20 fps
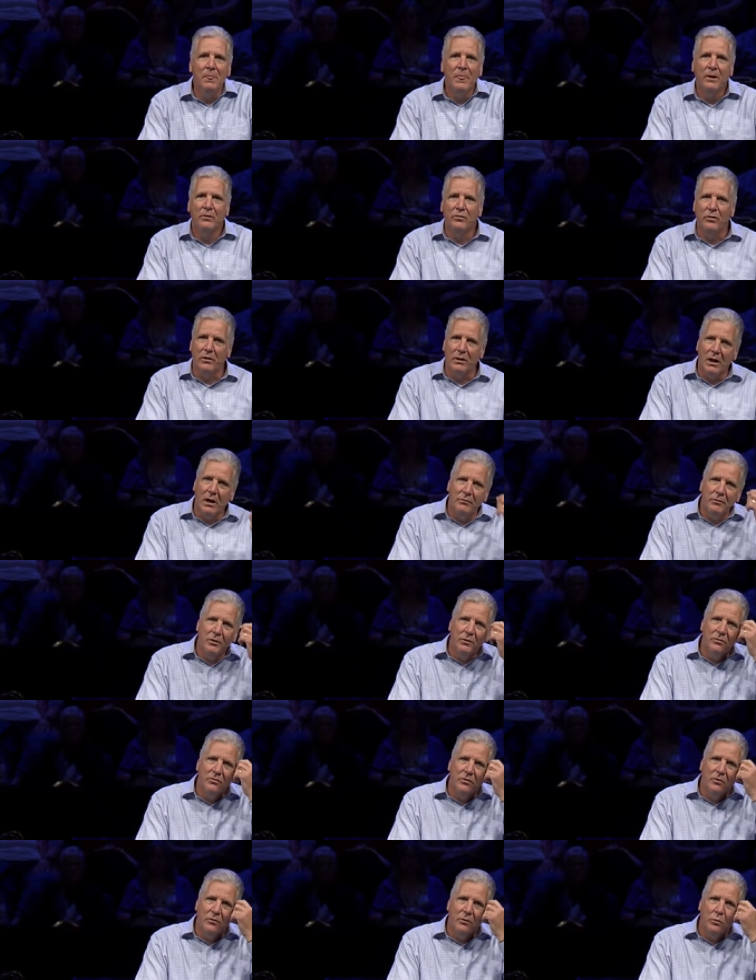to the
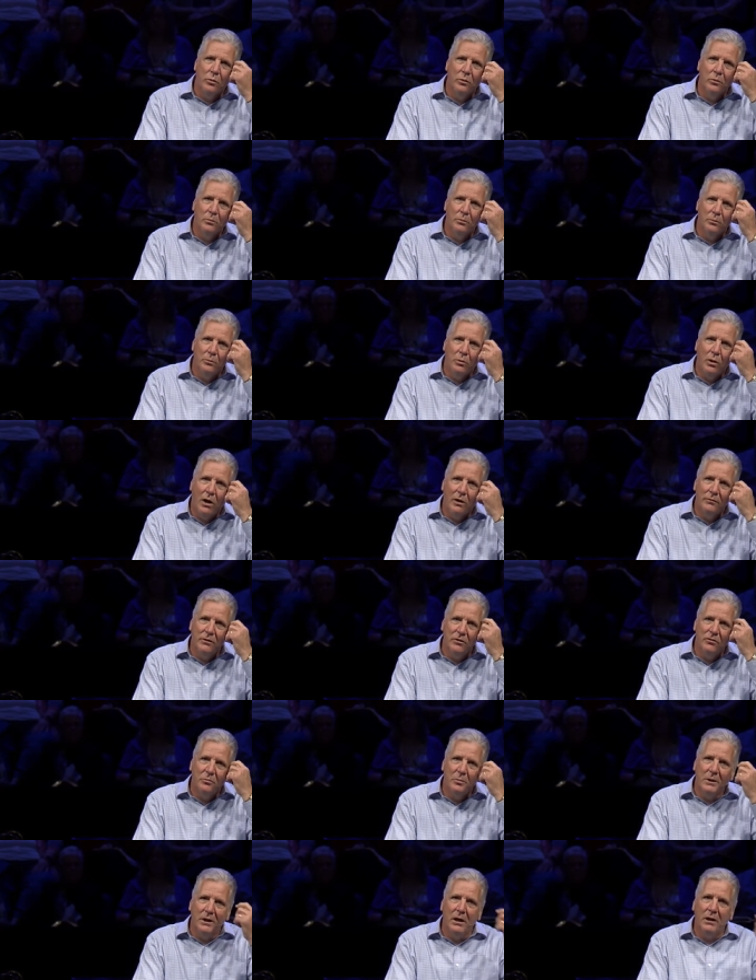governors of the r- province
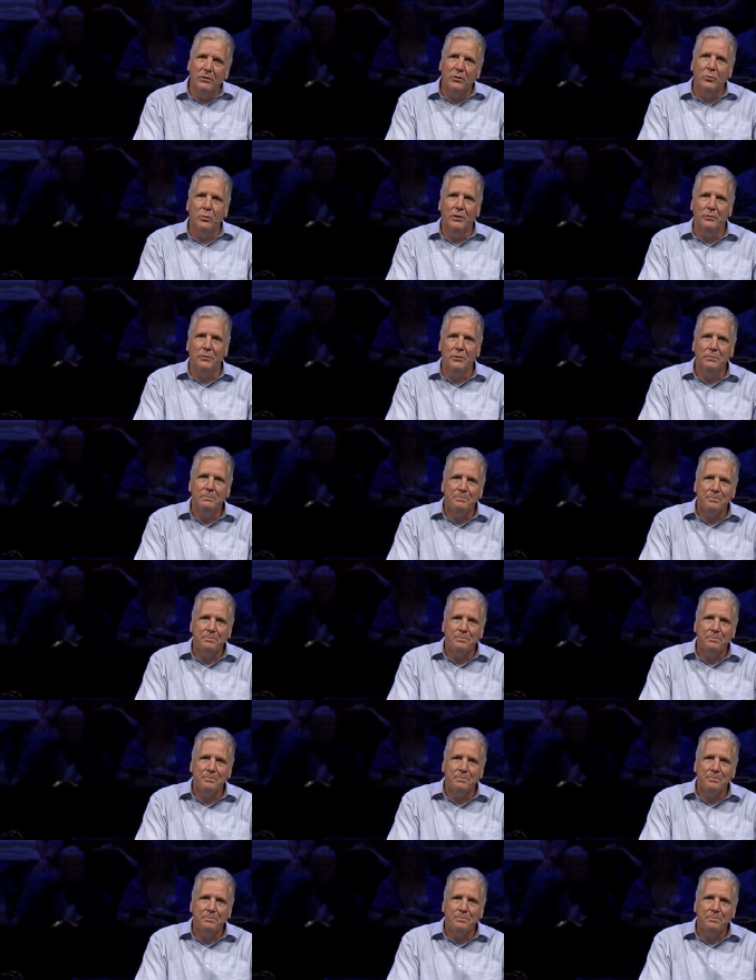beyond the river,